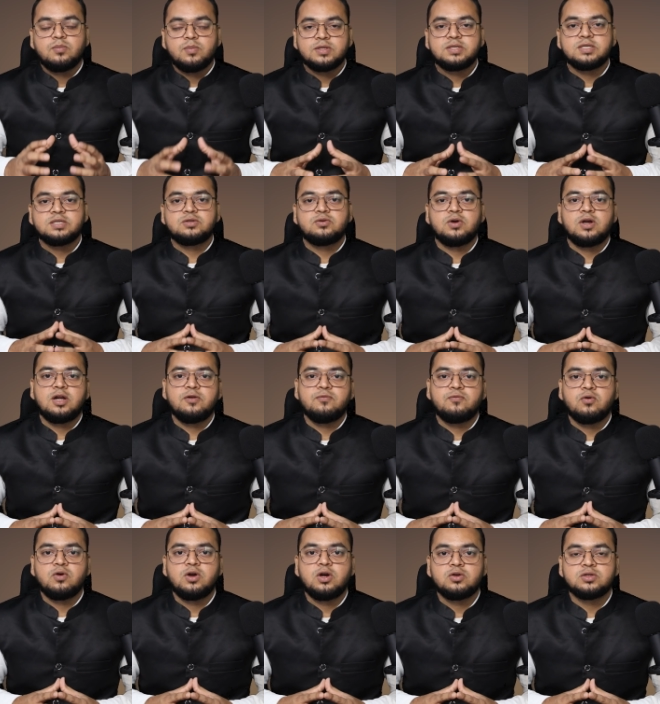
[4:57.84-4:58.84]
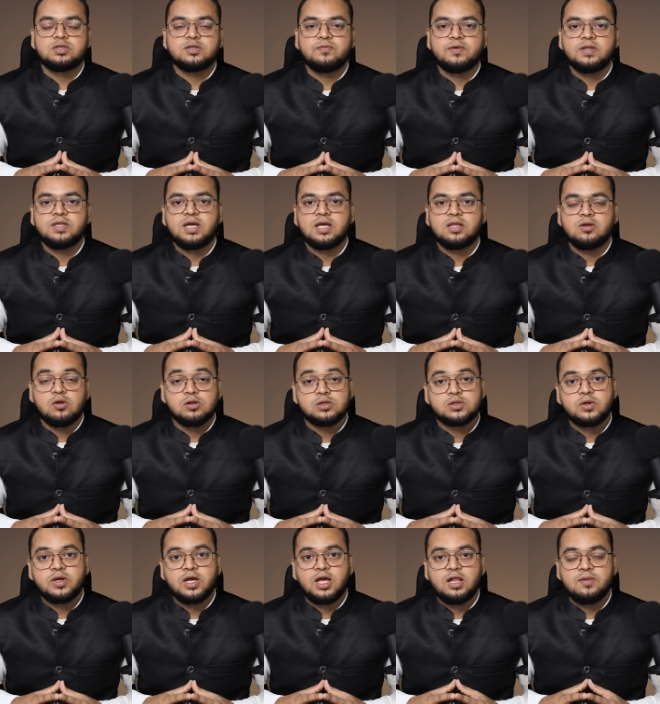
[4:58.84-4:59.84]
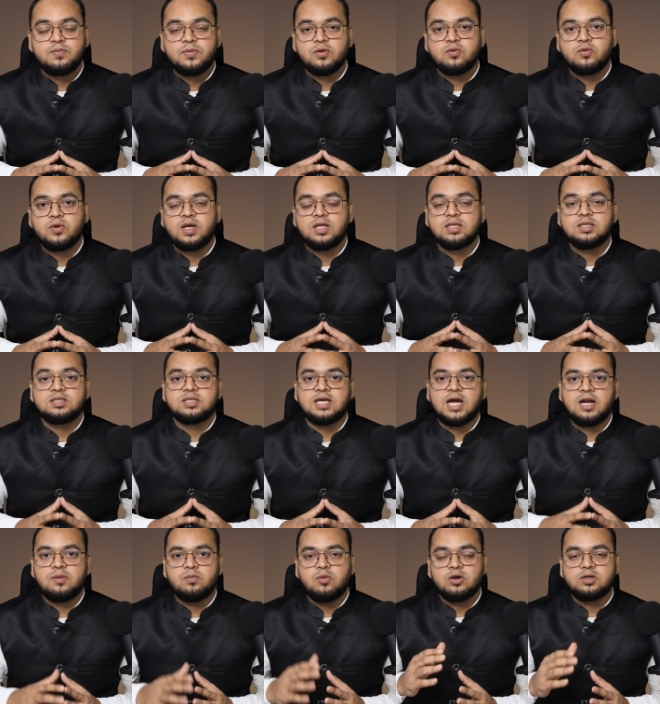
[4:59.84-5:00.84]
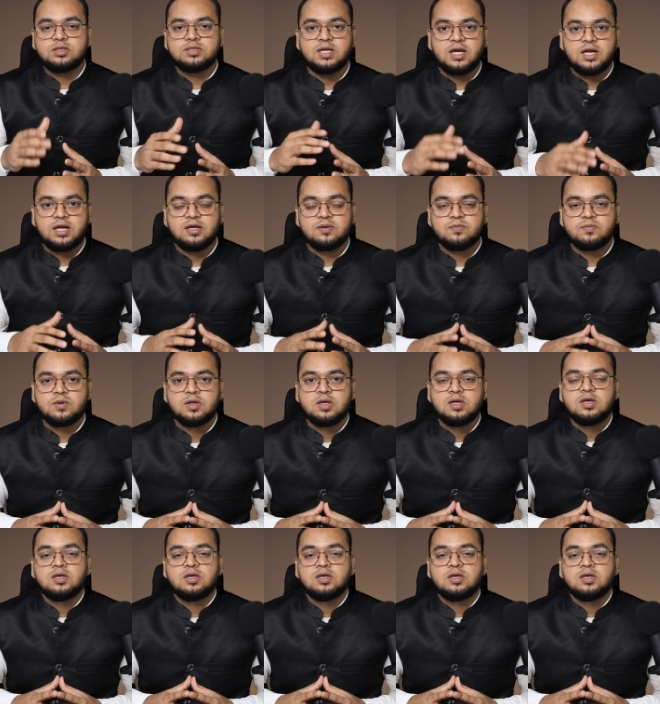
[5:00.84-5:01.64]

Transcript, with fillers: Message twenty-four into seven can also help you in chatbot setup.